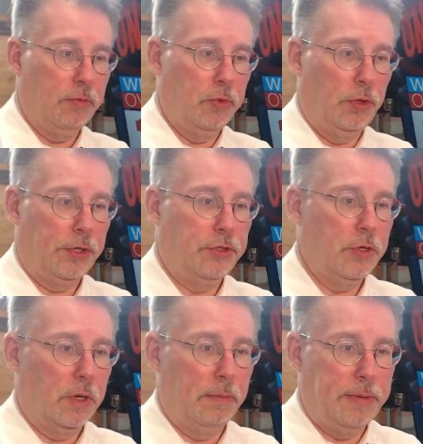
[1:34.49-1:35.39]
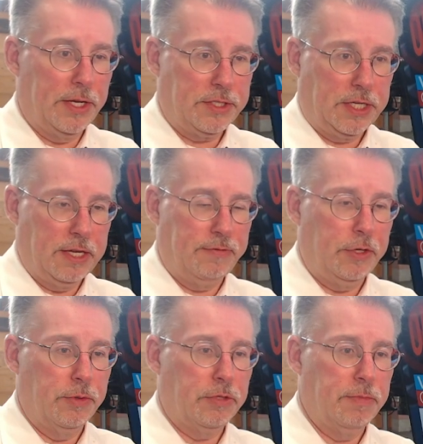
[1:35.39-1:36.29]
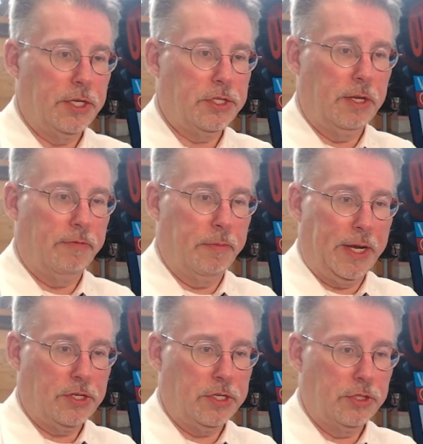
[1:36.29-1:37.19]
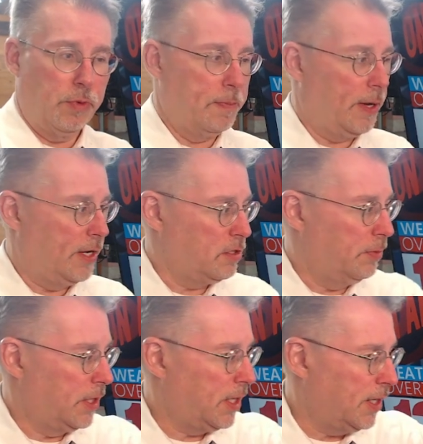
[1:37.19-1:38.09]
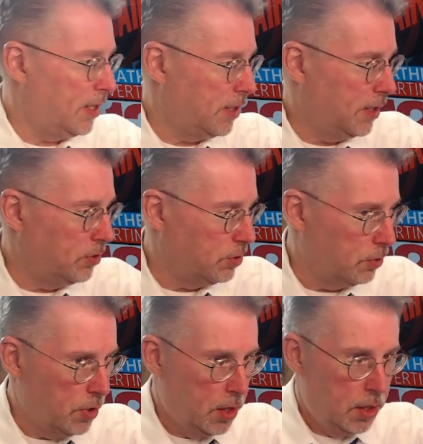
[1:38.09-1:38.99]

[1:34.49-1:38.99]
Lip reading: we'll do our best to give you as much information as we possibly can into